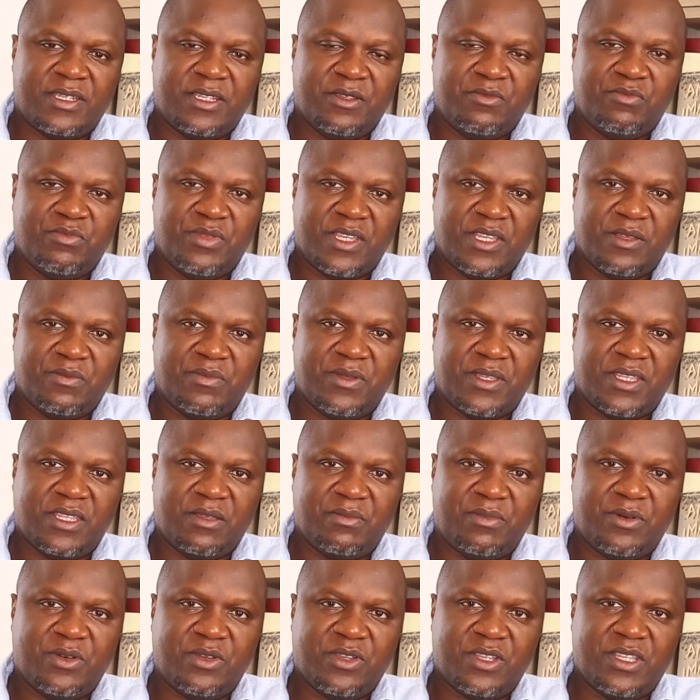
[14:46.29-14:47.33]
Team Piki Piki
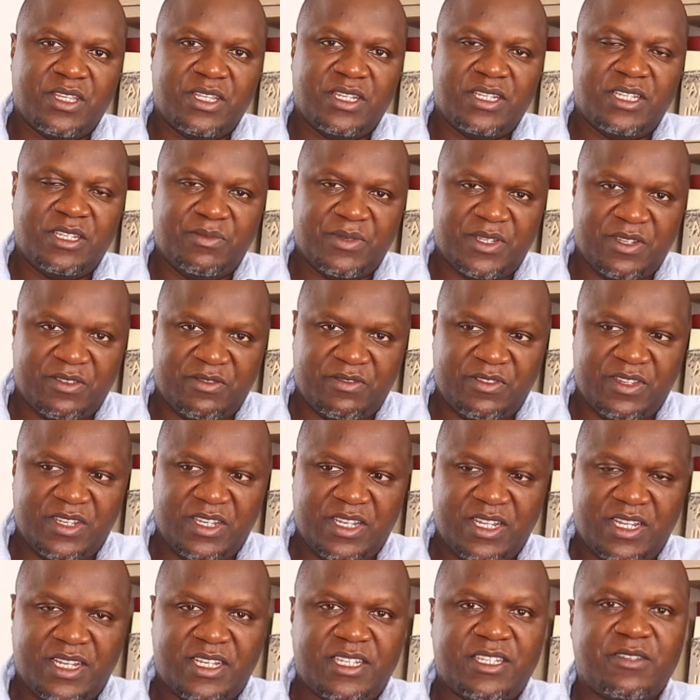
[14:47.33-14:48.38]
Ponki, Team
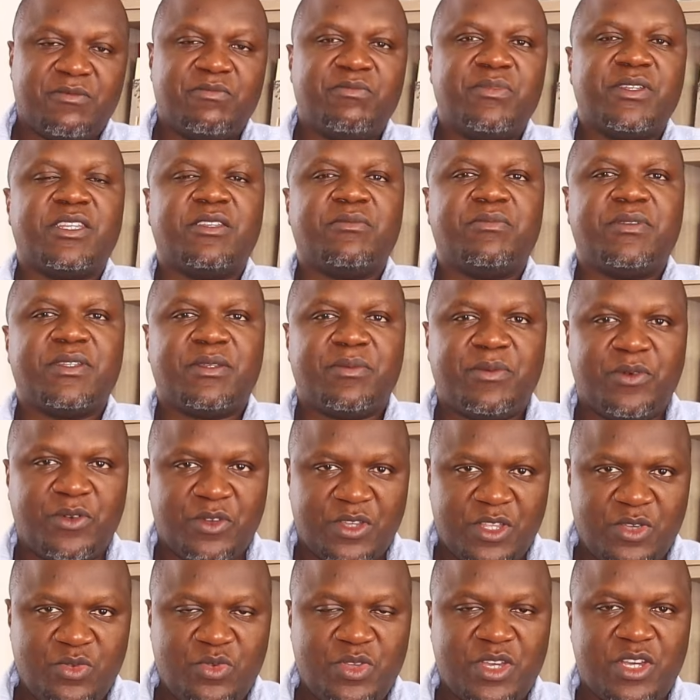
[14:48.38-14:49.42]
Safina, Team Piki Piki
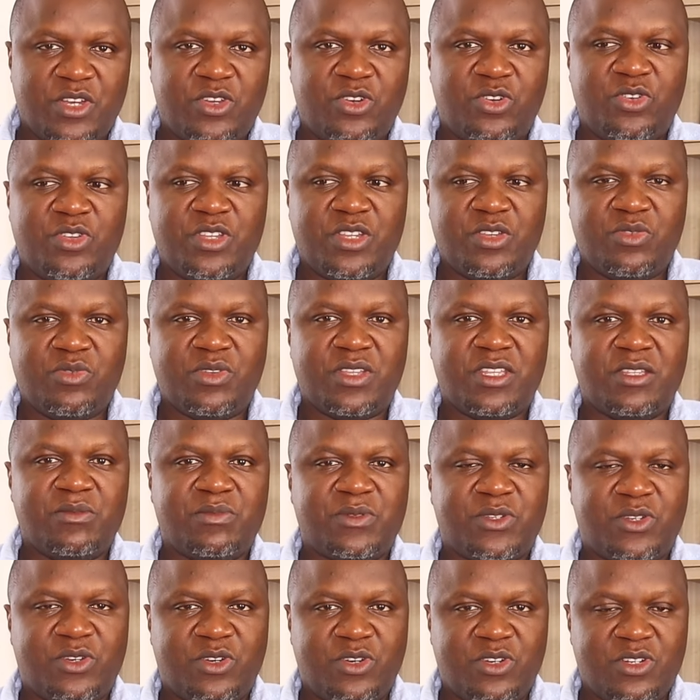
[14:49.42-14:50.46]
Ponki, we are growing, we keep
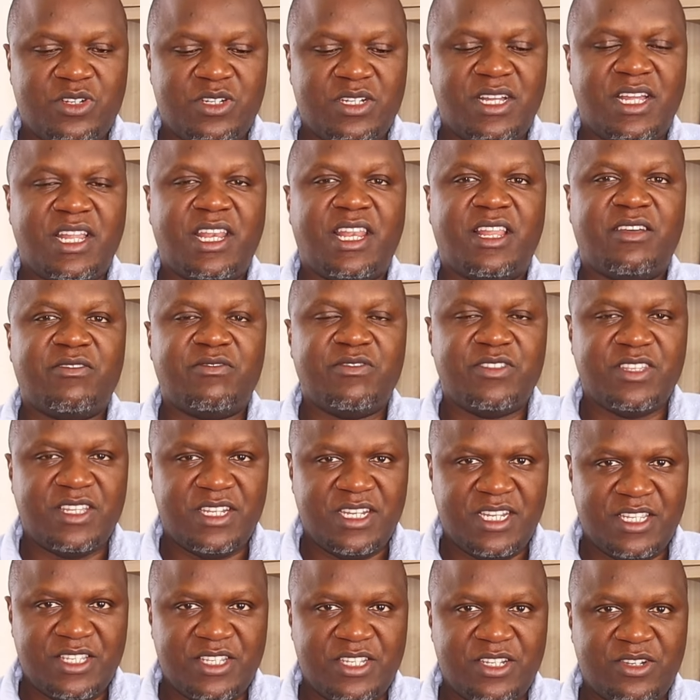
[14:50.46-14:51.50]
strong. I love the
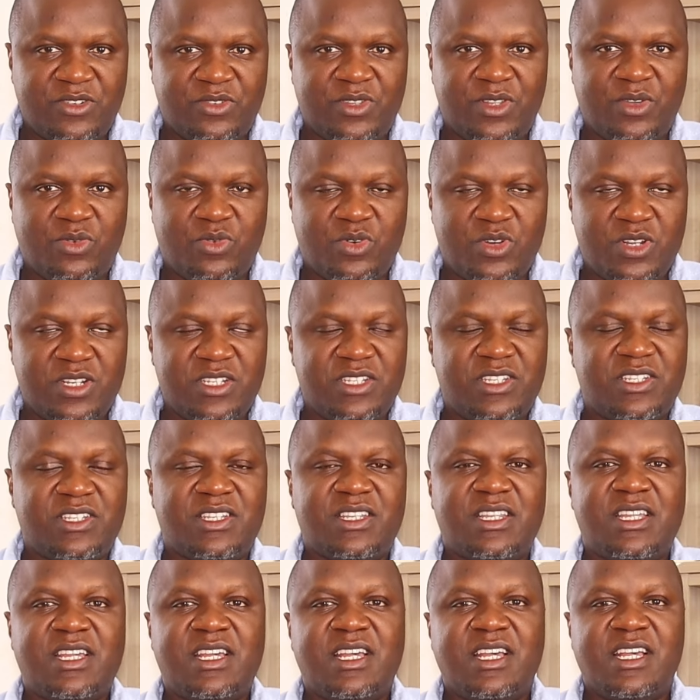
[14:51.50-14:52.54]
energy on the walls.
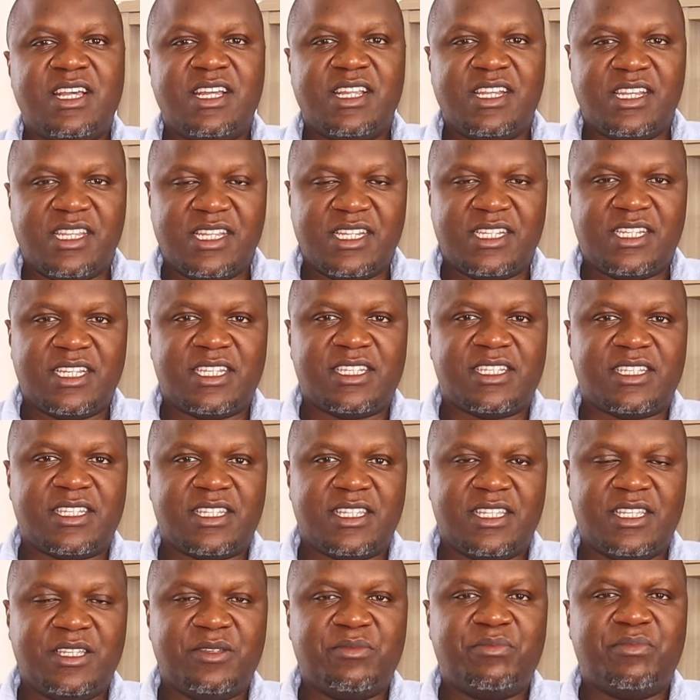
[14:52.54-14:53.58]
Let us
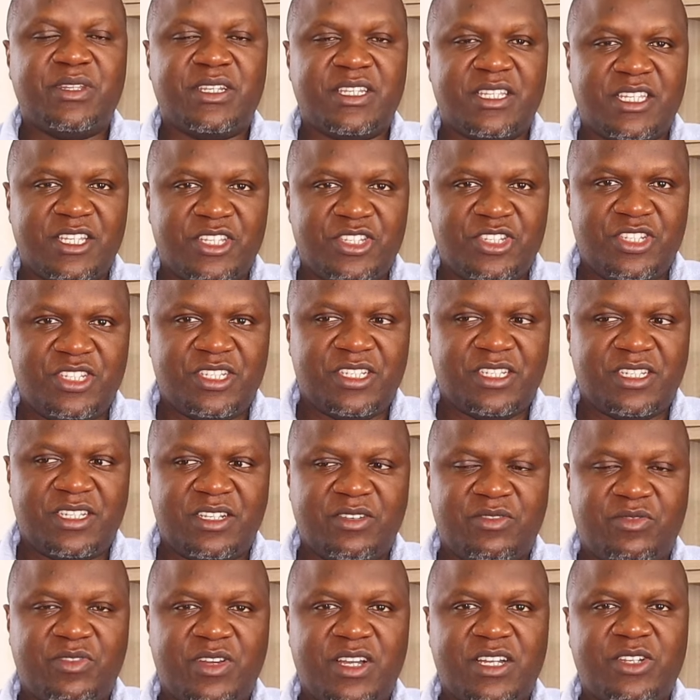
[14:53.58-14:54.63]
keep engaging. In
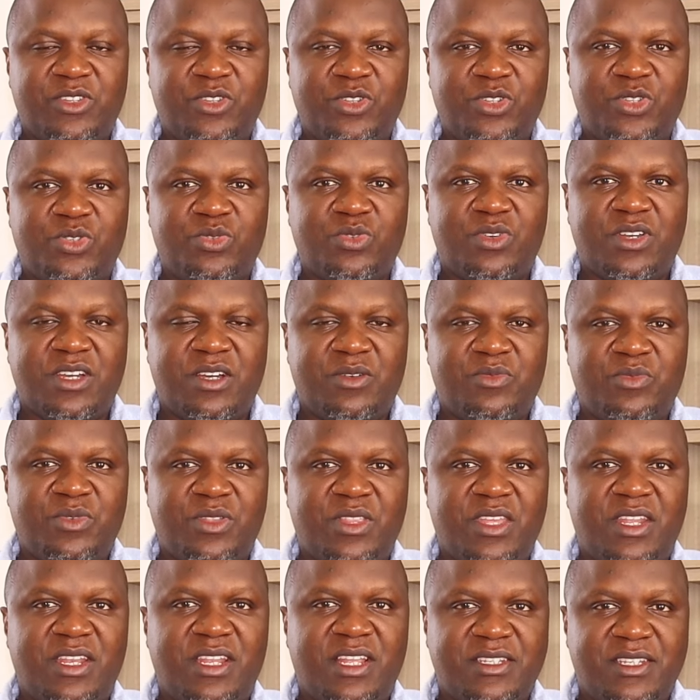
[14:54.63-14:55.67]
fact, those who come with
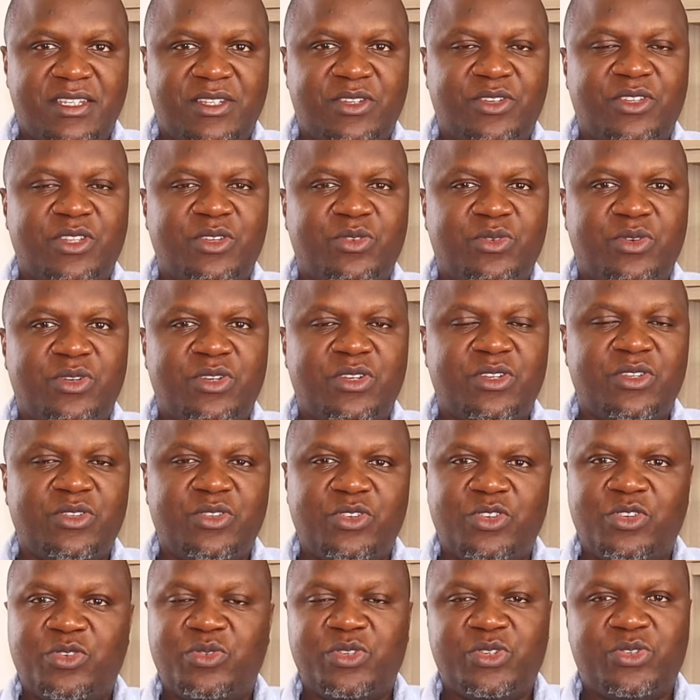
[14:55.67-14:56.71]
answers on the wall, you
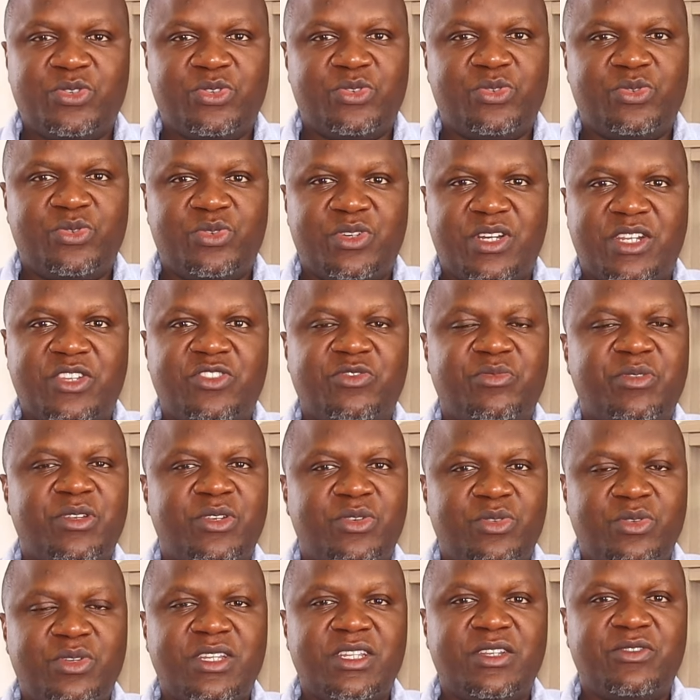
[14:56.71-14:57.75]
know what to do, and you've been
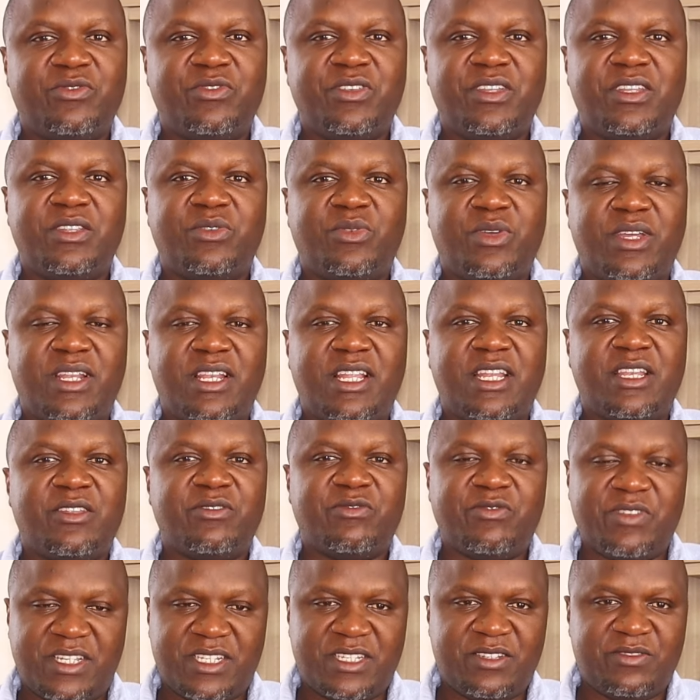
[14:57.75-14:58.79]
doing it very well and
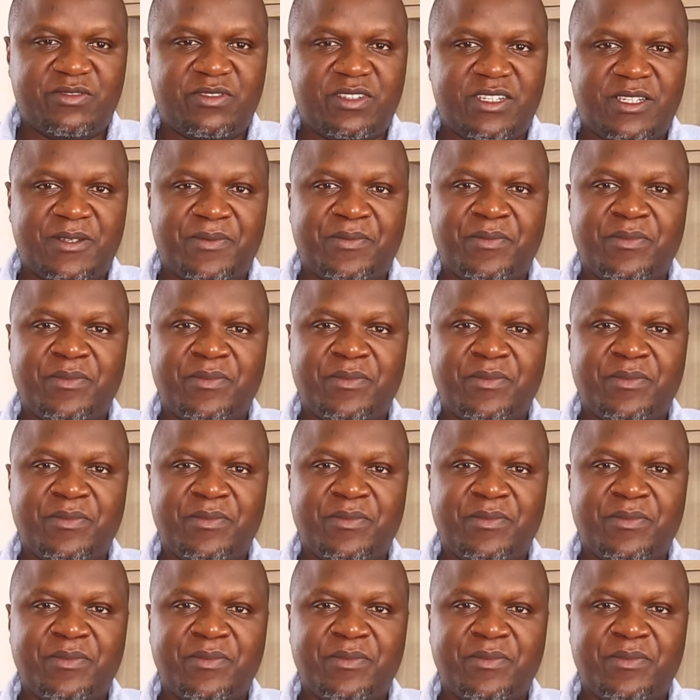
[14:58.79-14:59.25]
effectively.